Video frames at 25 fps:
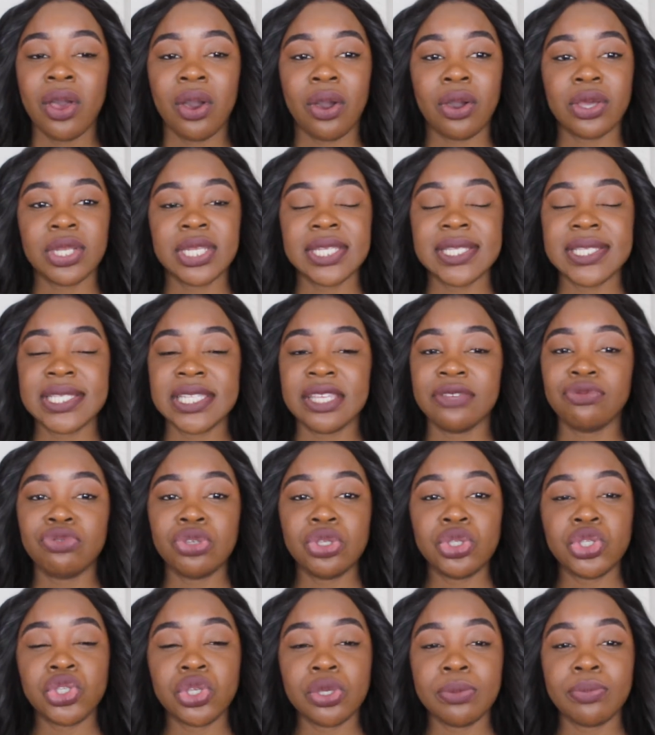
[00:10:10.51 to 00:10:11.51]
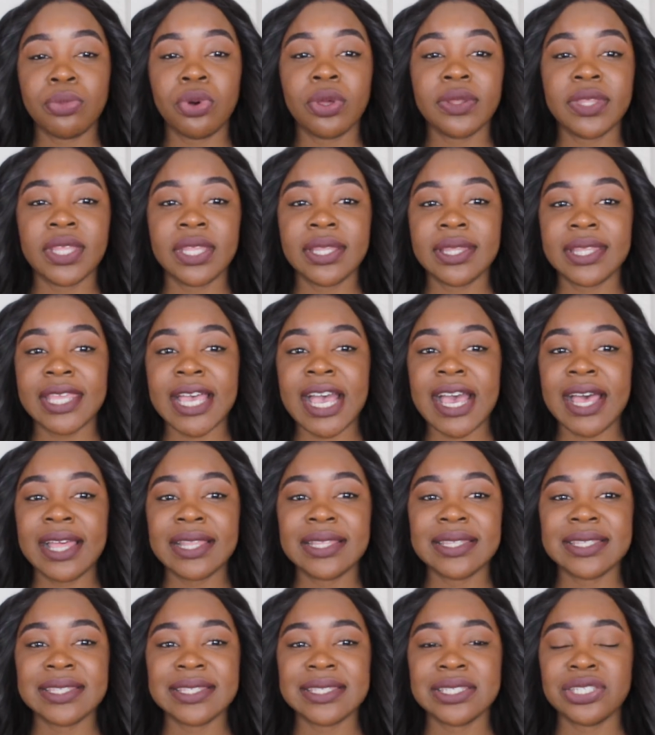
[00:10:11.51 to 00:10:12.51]
Honestly, if you do more than
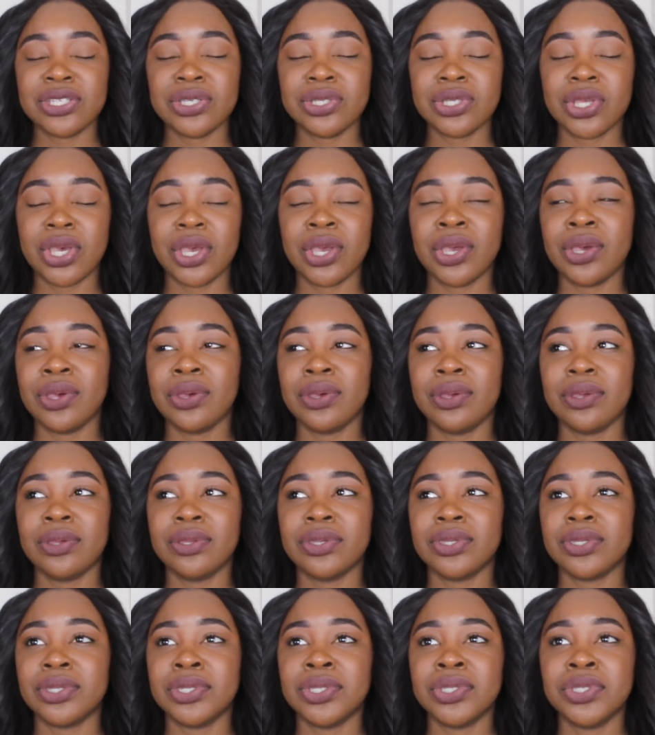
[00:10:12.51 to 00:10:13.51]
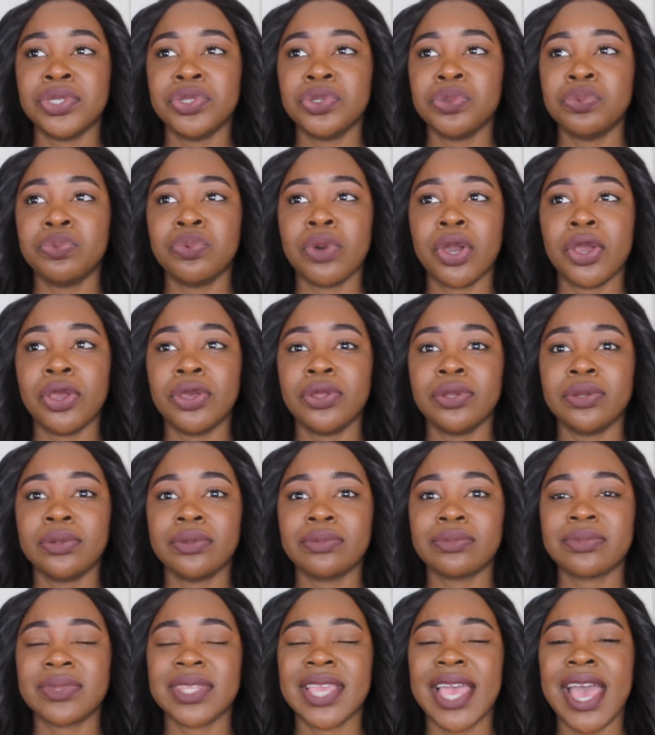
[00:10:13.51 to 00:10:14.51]
that, you know, you won't,
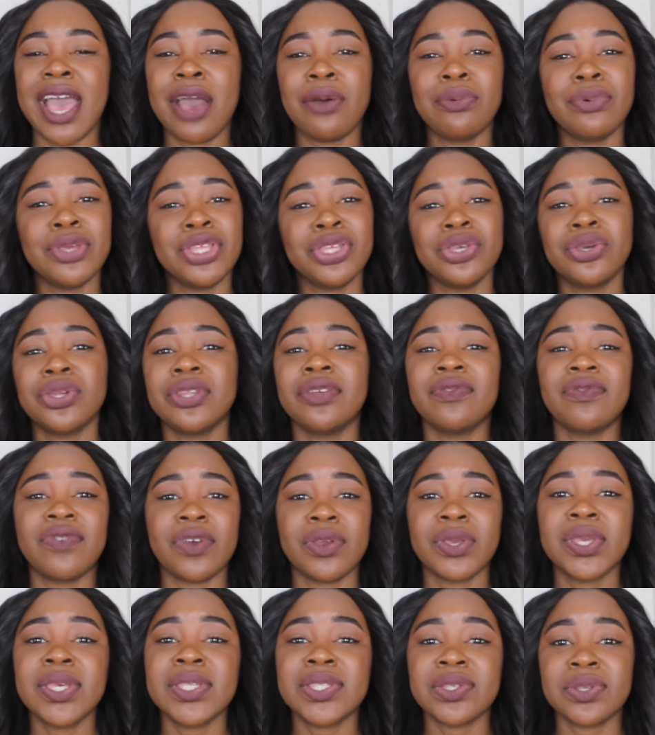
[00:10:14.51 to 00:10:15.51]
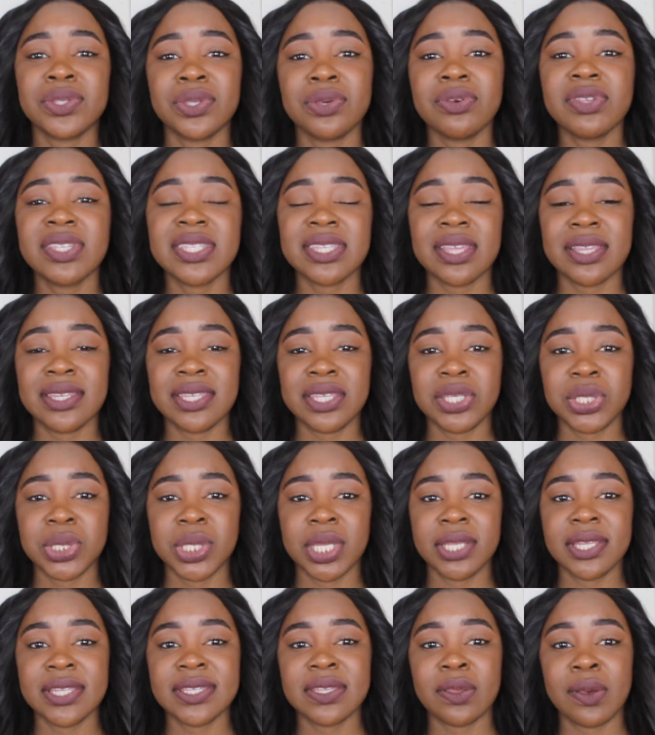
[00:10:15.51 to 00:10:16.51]
how are you going to focus on your studies?
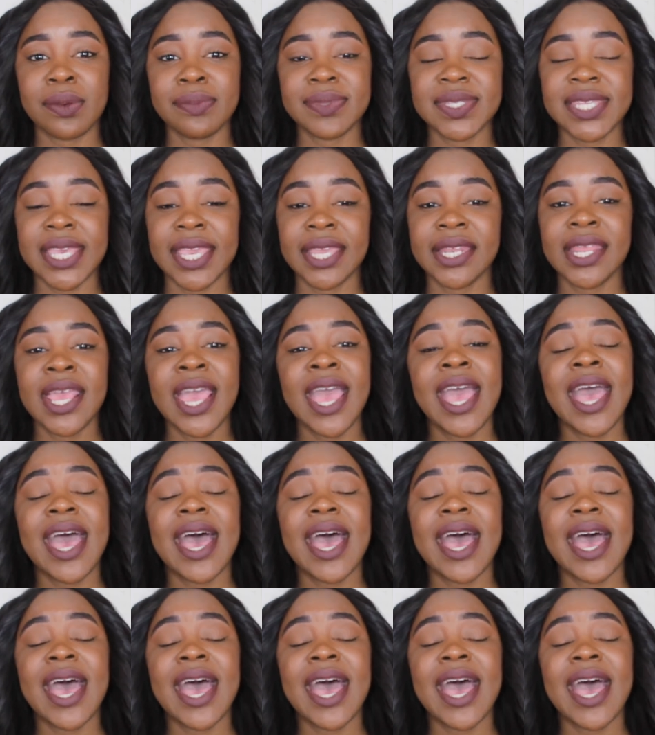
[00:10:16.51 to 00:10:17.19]
You understand what I'm saying?